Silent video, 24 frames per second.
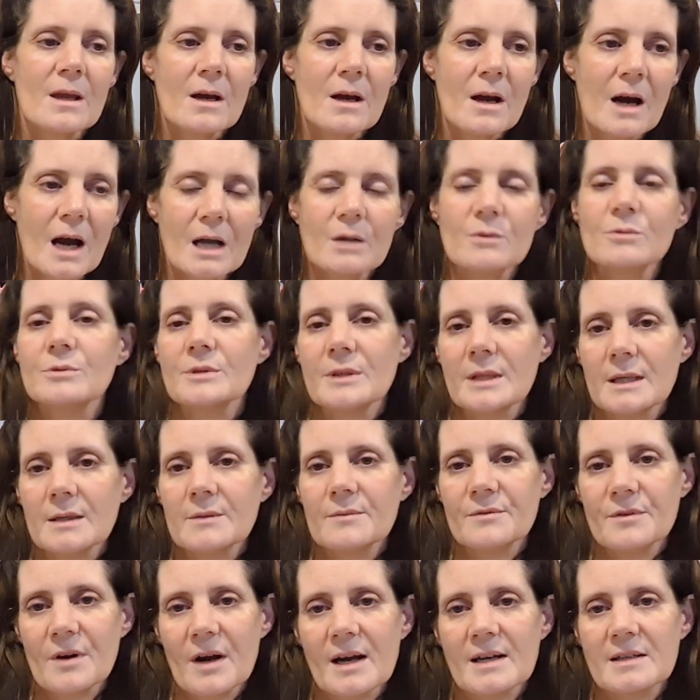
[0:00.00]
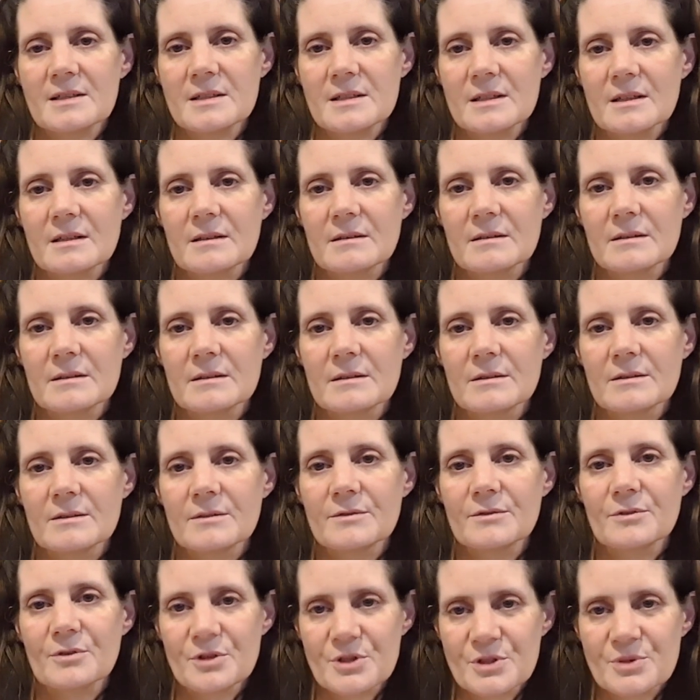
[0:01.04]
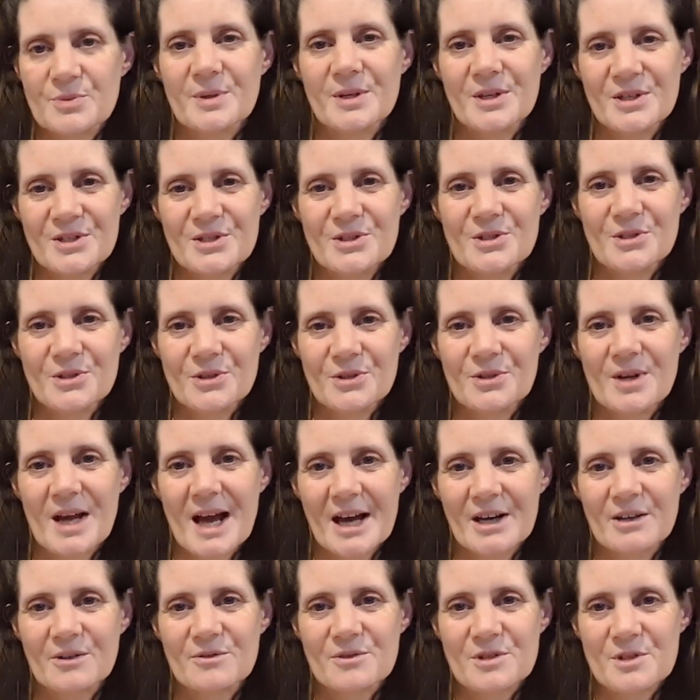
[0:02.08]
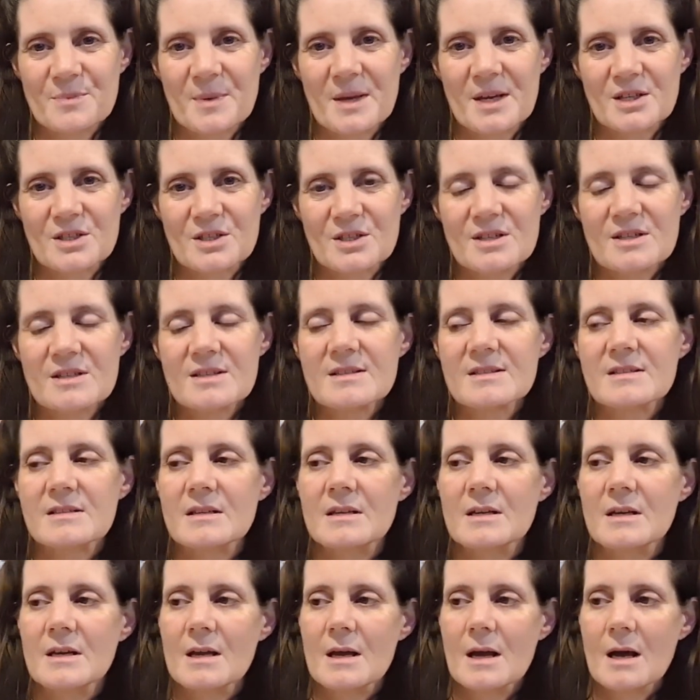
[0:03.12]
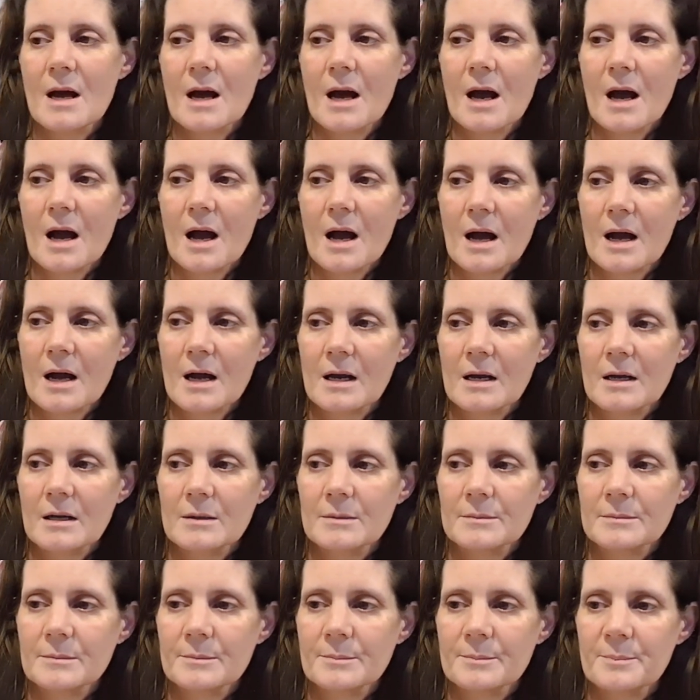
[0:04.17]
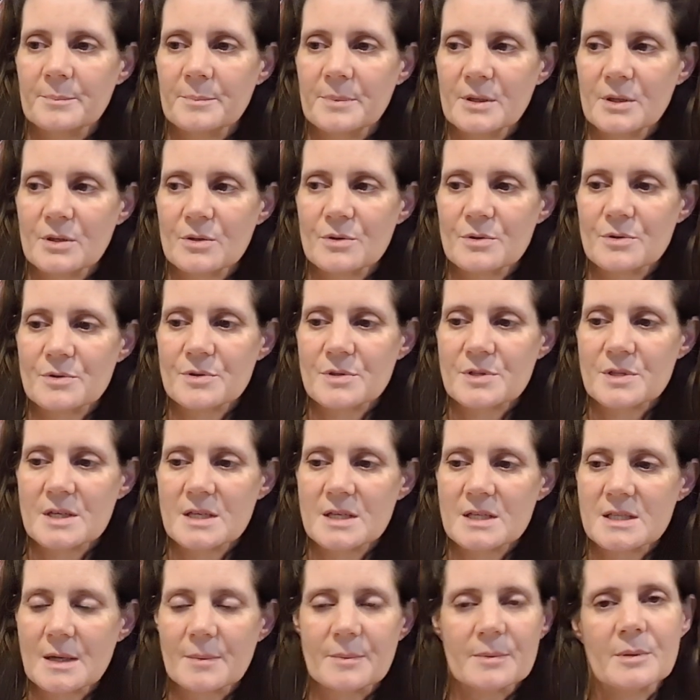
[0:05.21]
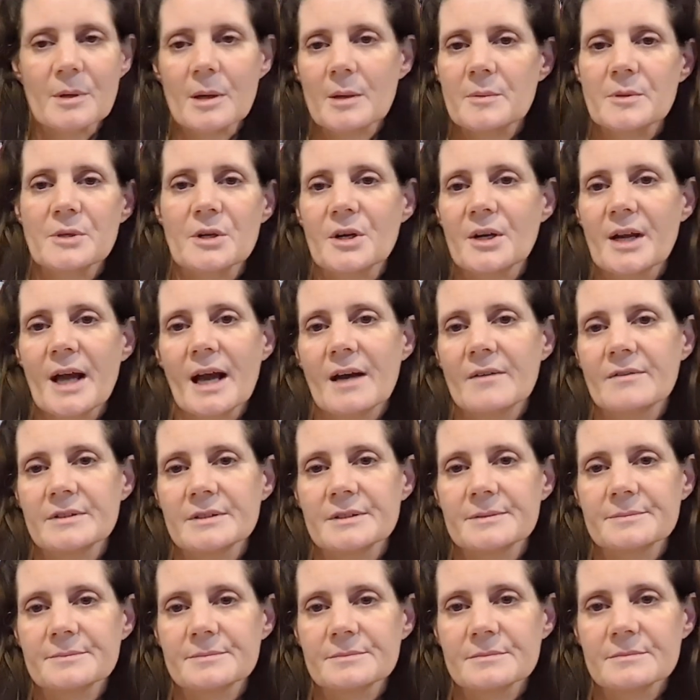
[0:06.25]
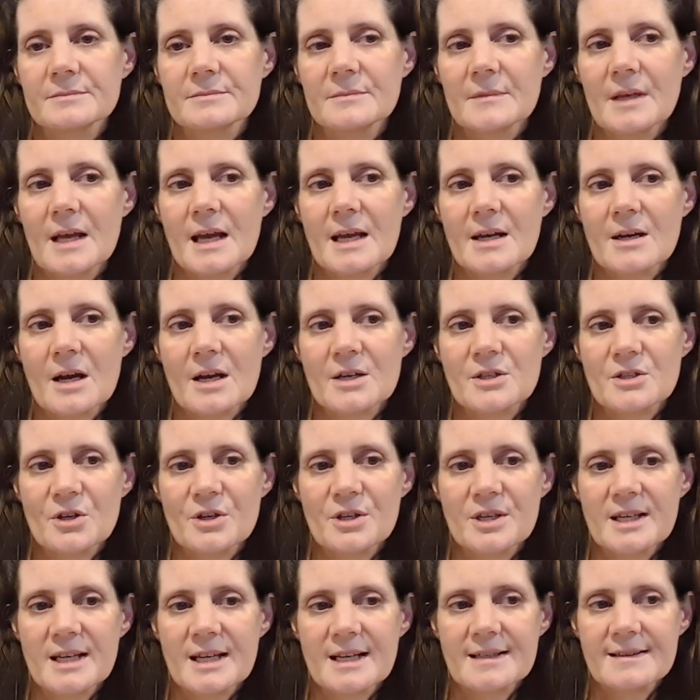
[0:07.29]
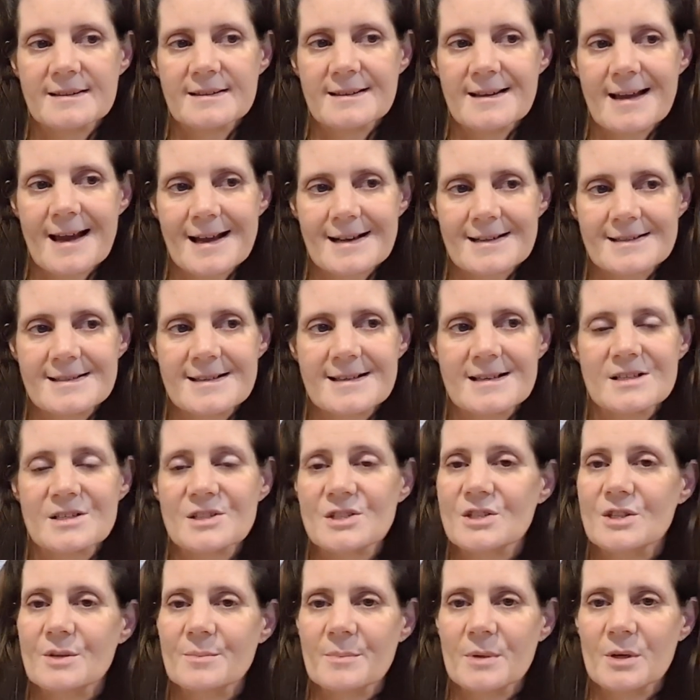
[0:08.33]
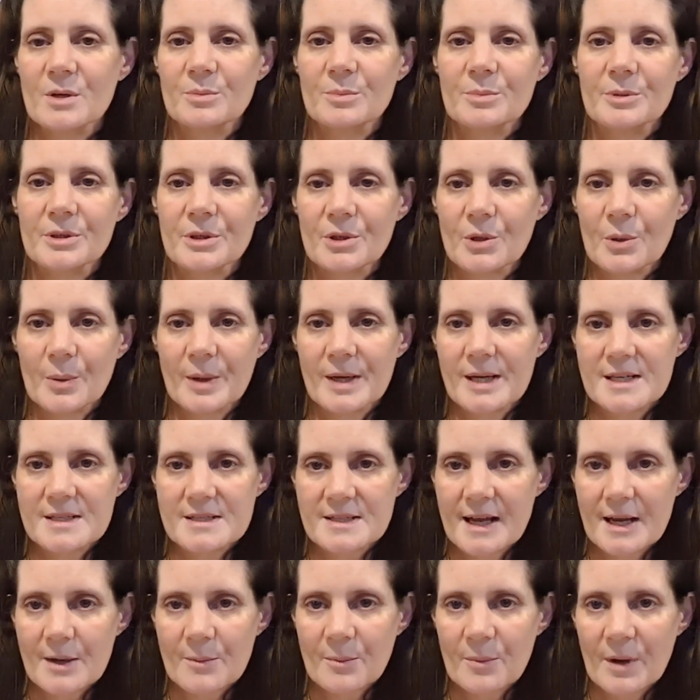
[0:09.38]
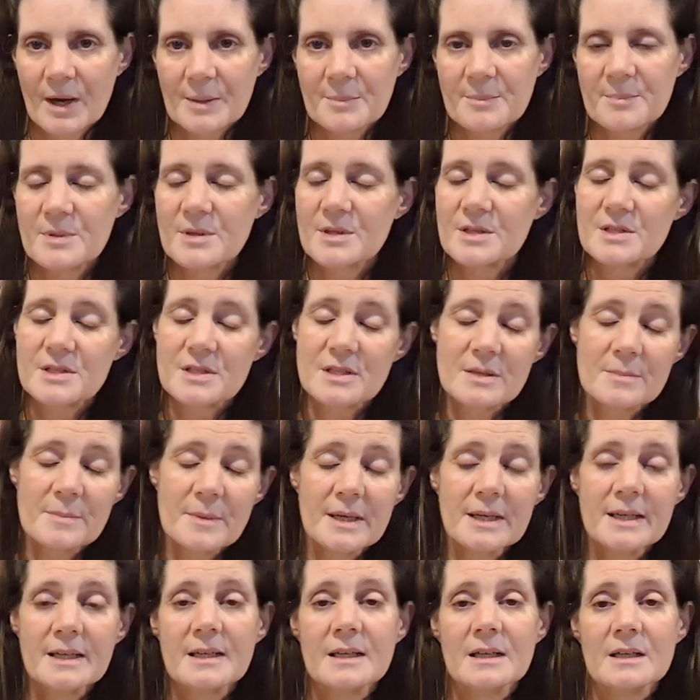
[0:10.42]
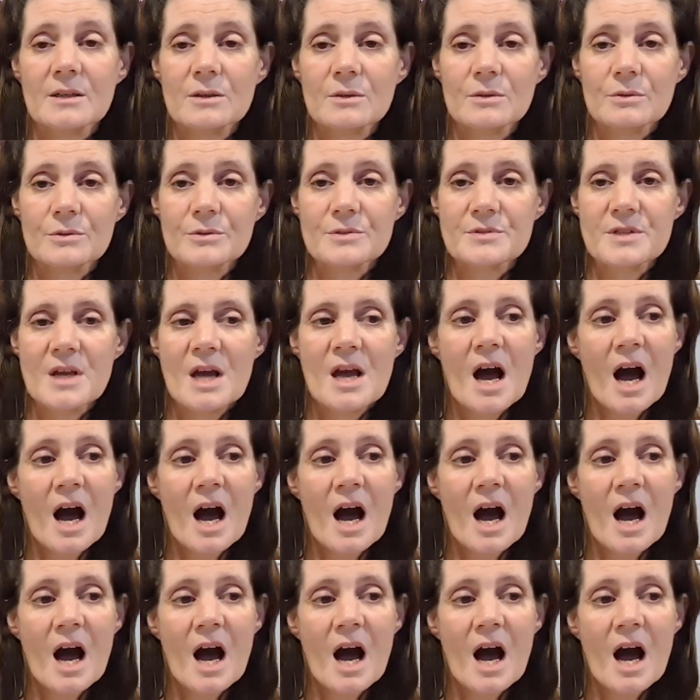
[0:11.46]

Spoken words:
I will keep fighting for a 22q adult specialist, because in WA we don't have it, and I don't get the access to the Melbourne and Queensland one because of the Medicare laws.